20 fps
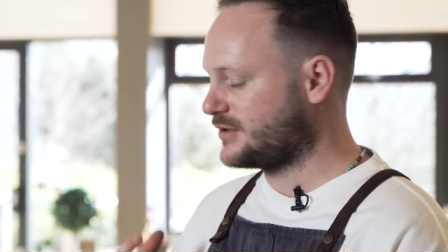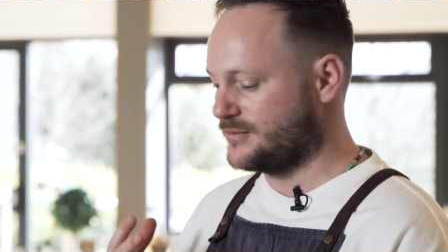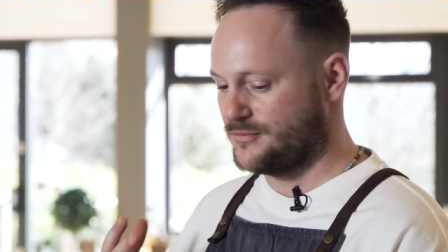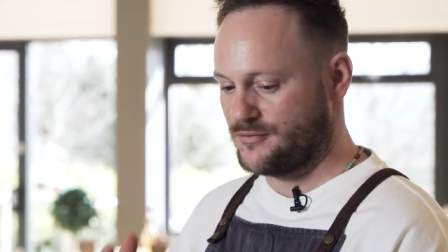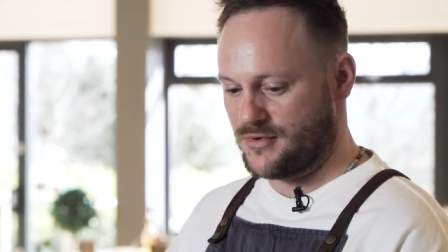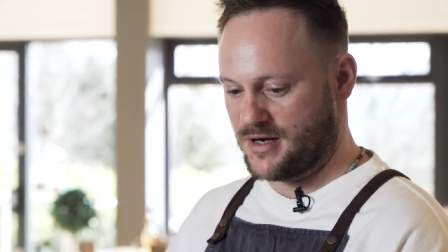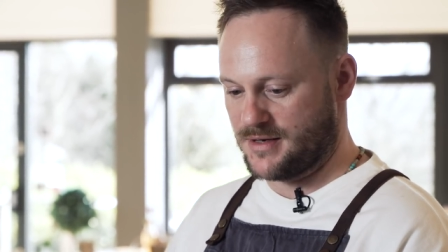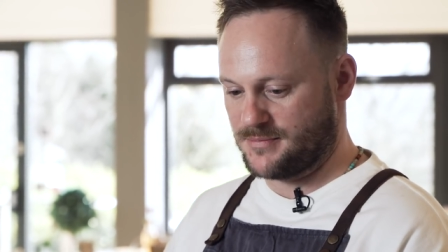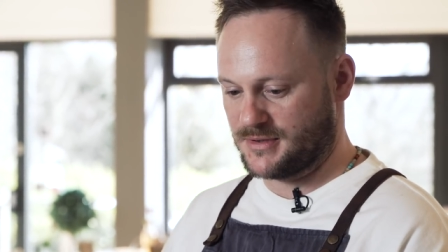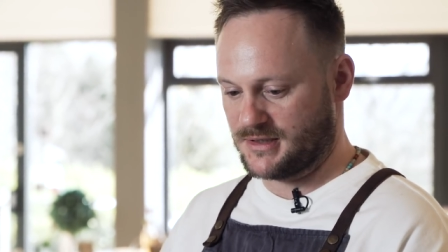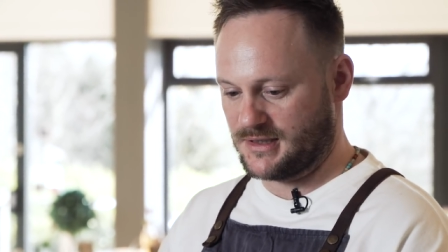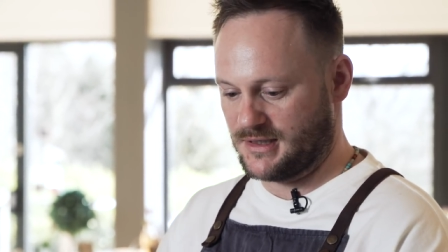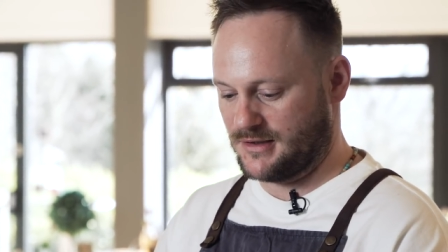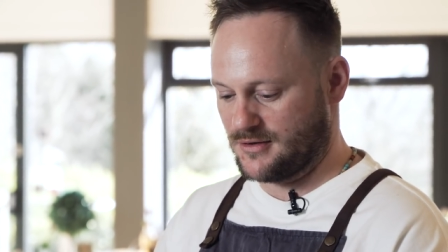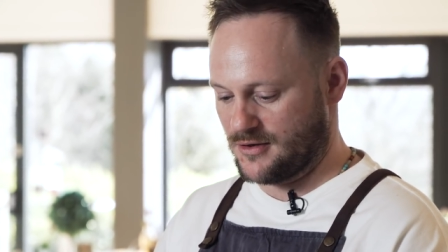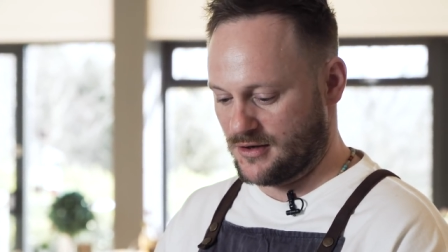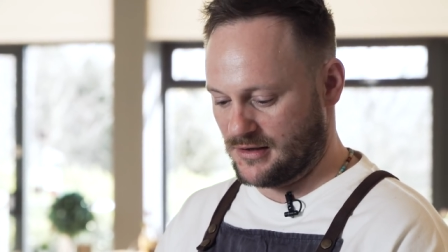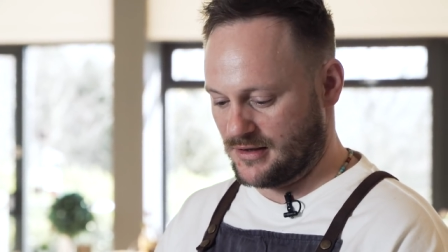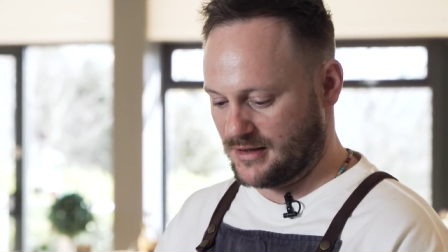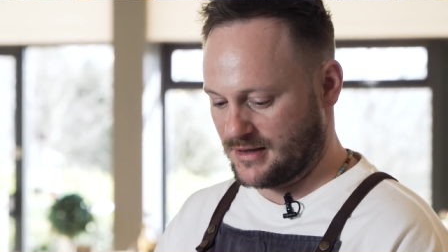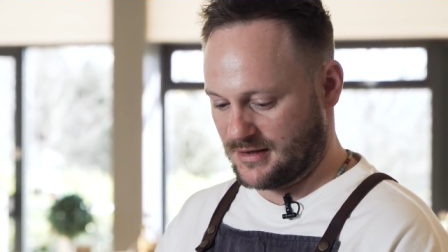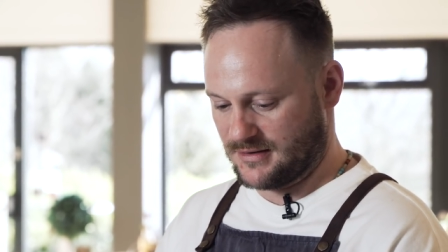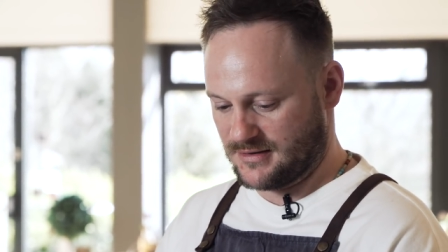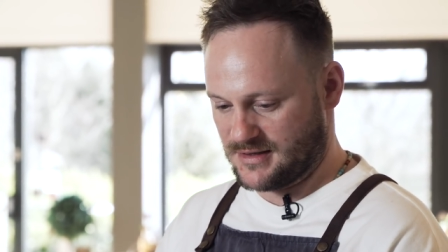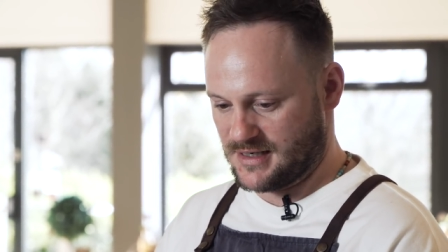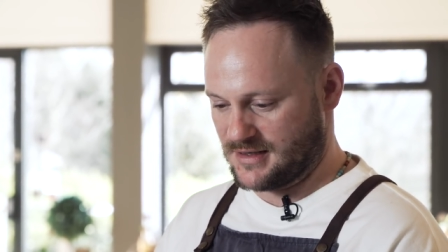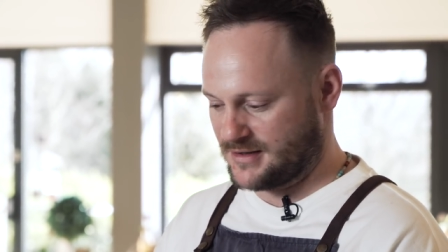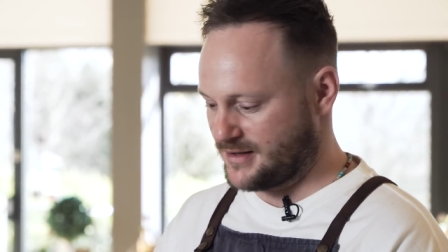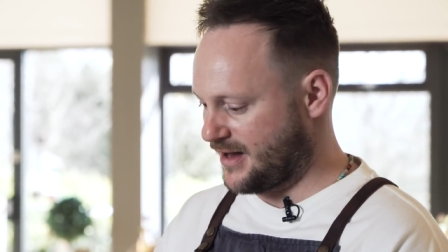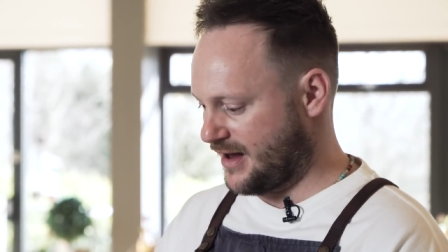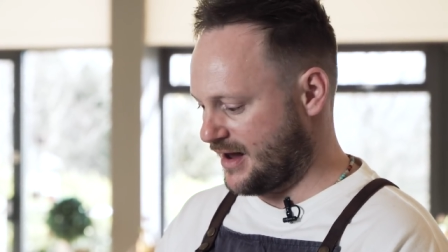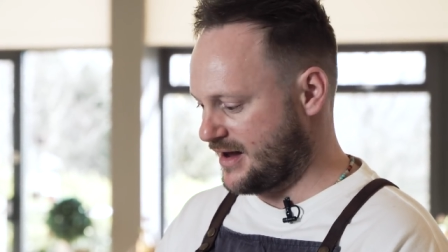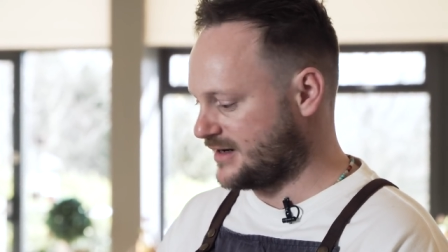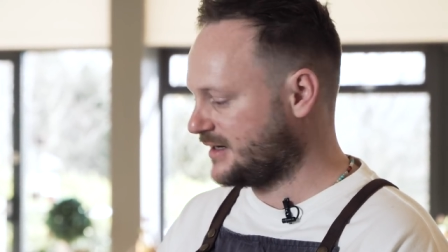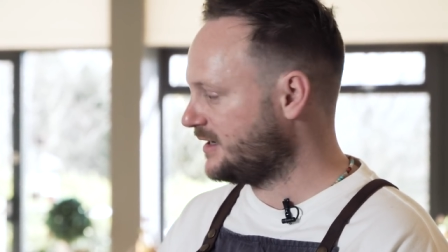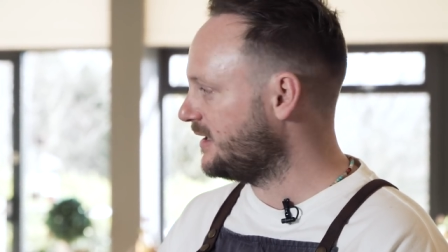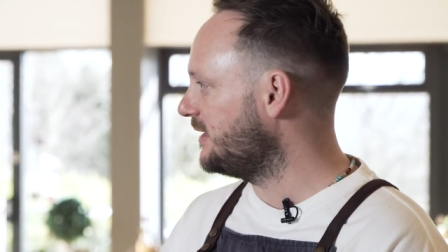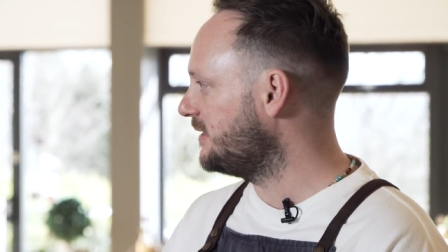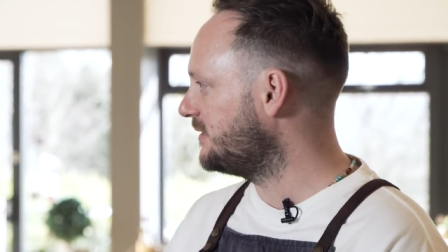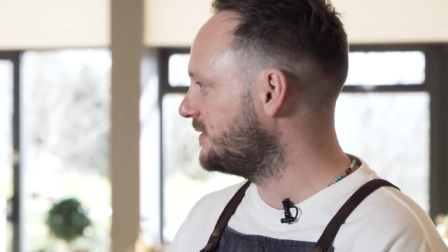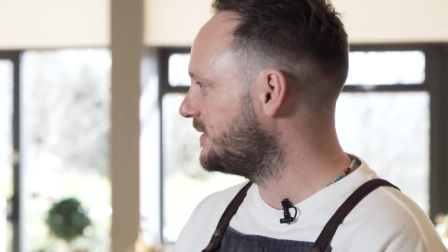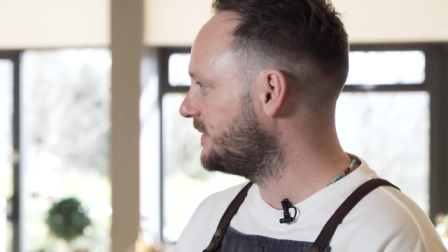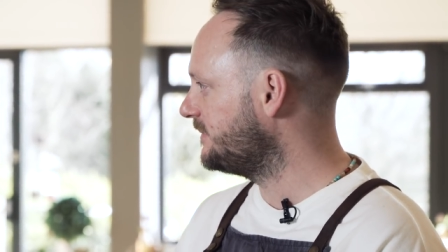or some rapeseed oil that can take the high heat.